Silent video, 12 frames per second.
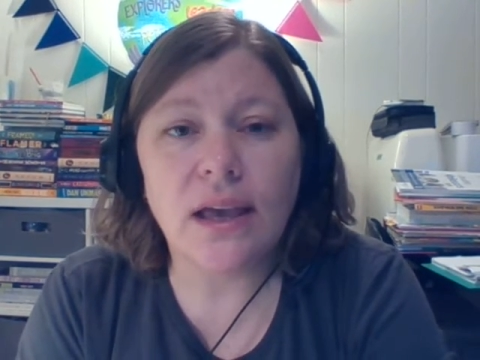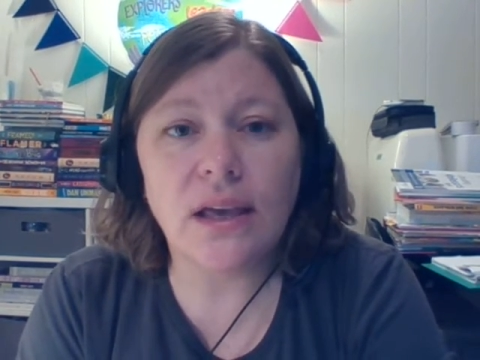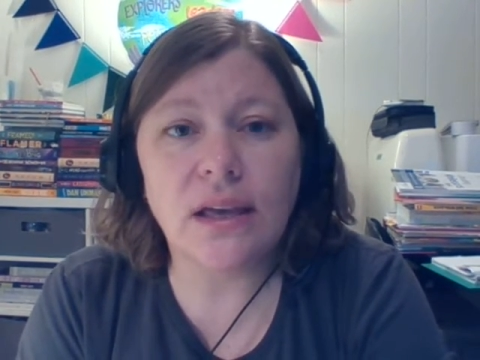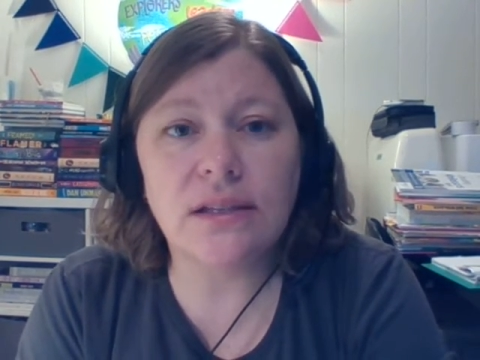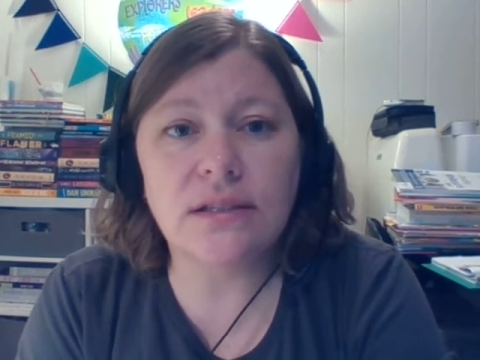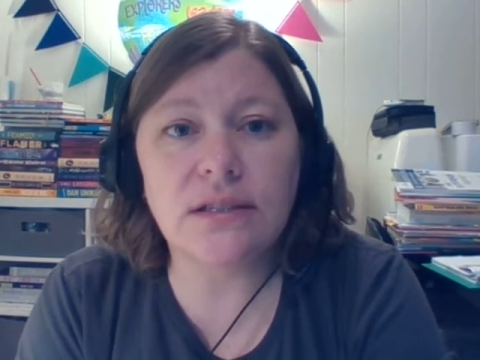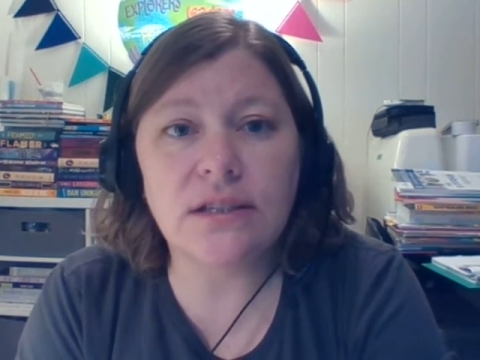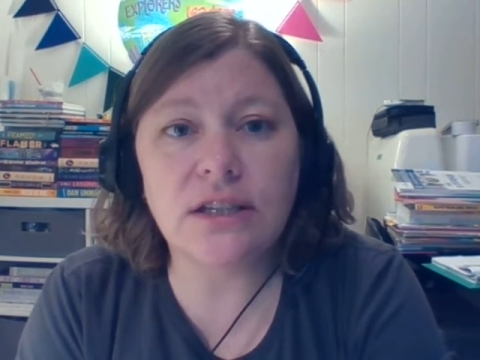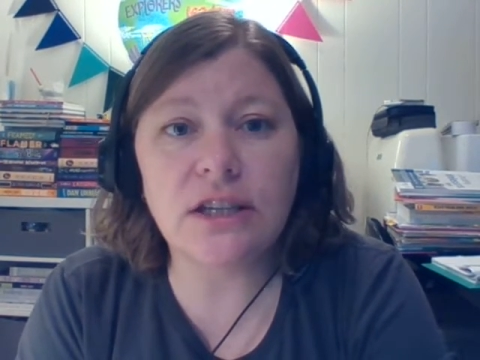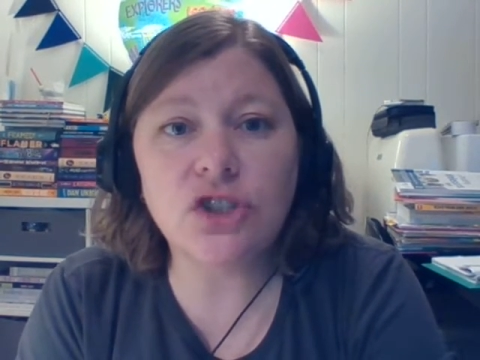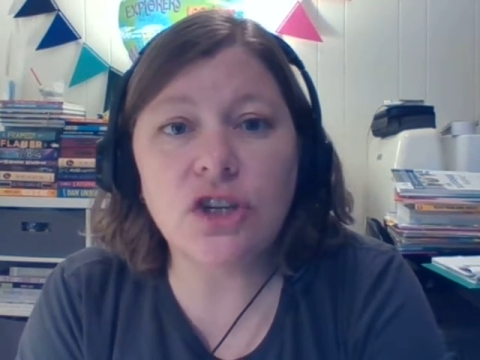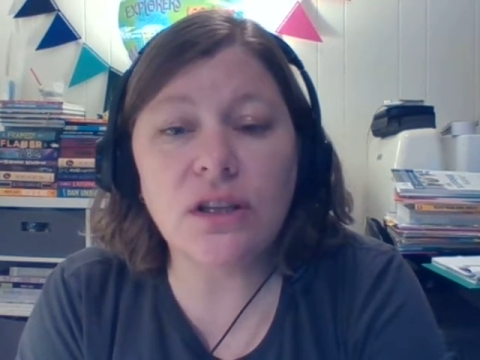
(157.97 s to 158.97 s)
is
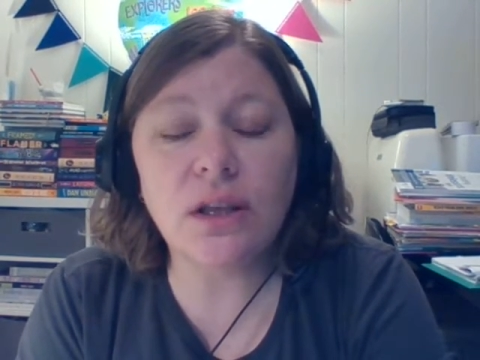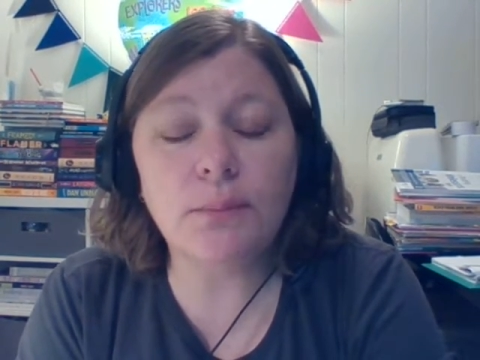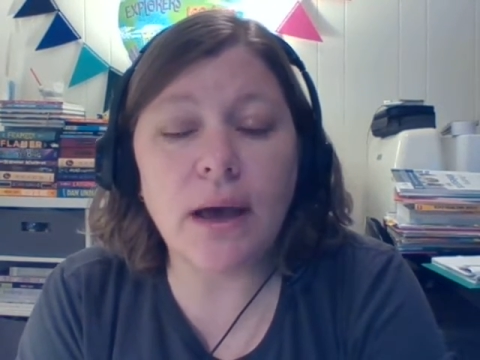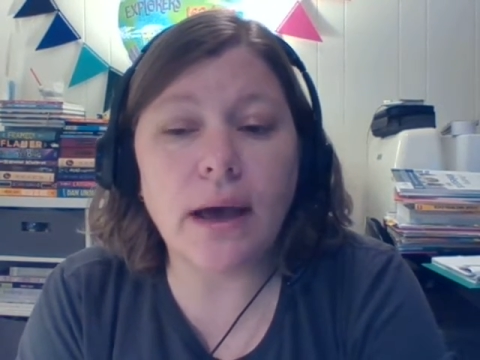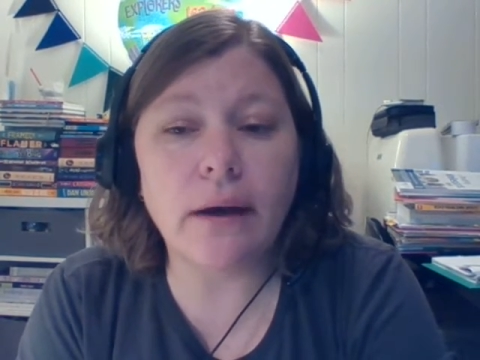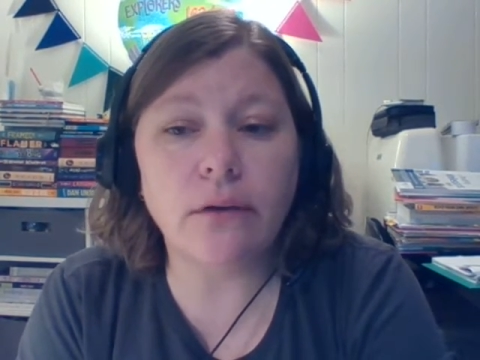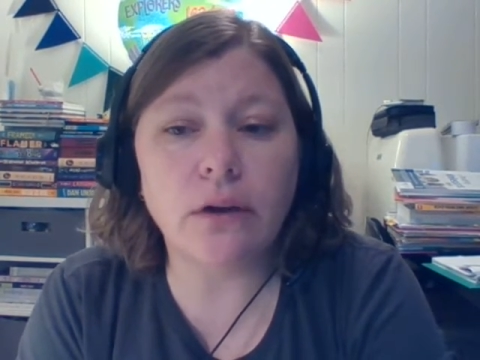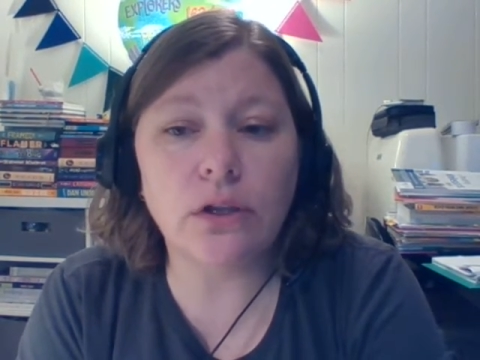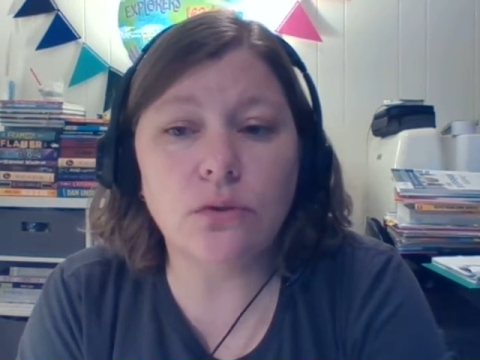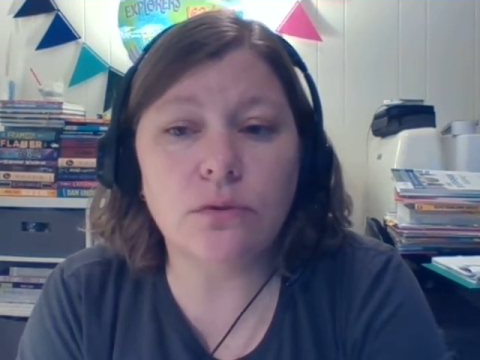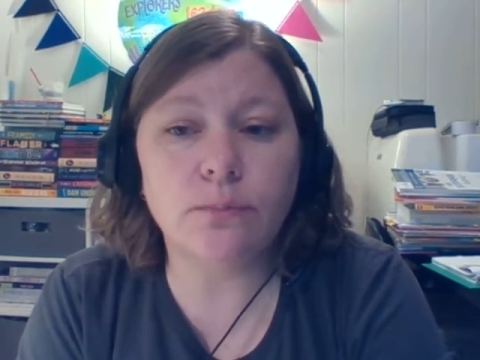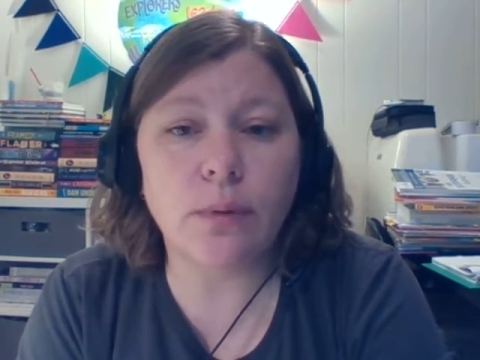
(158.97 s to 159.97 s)
teaching them how to
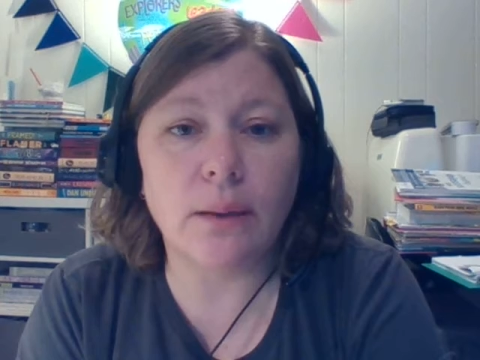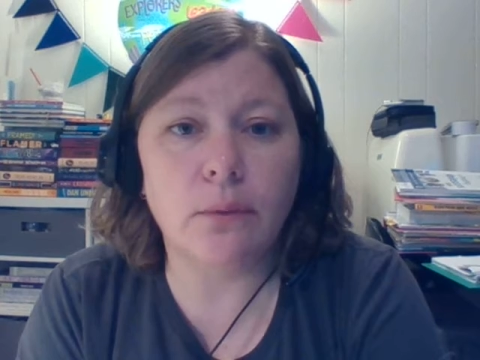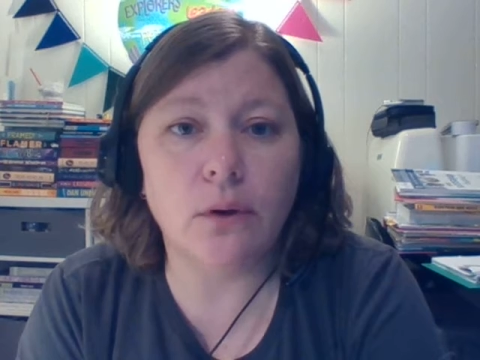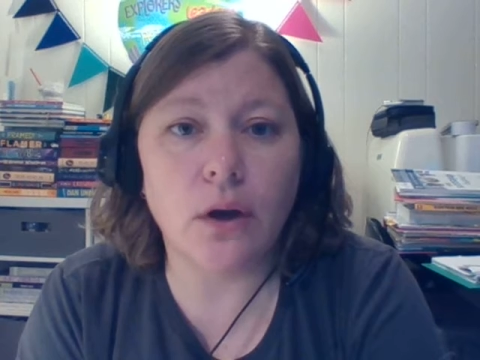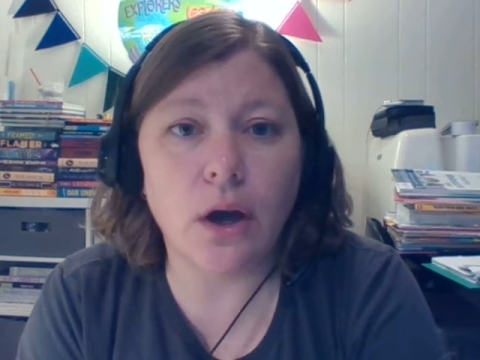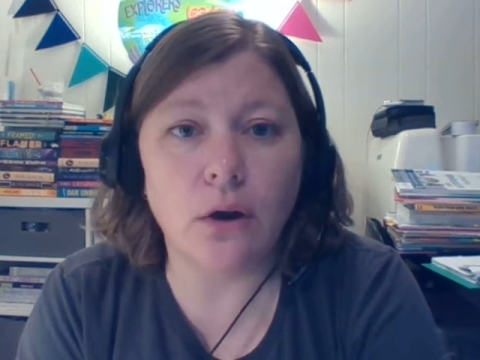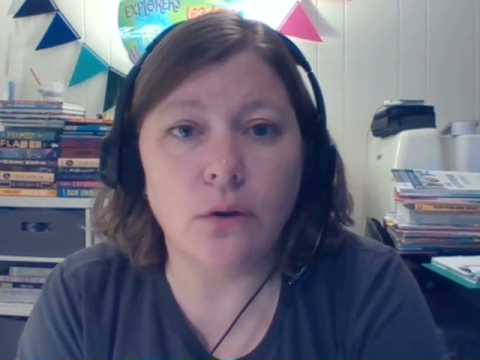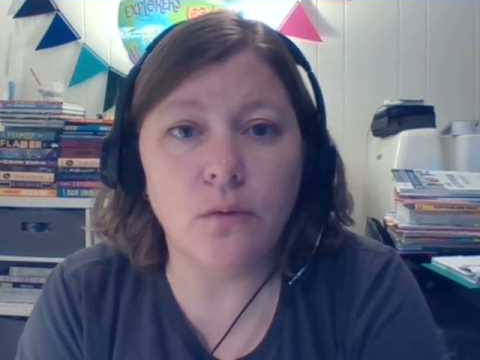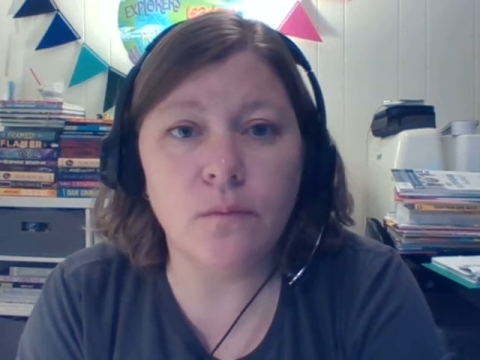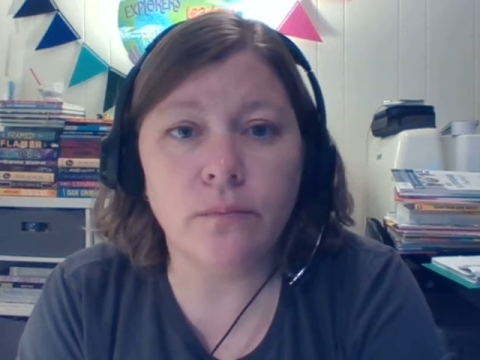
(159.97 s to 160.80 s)
use Pebble Go,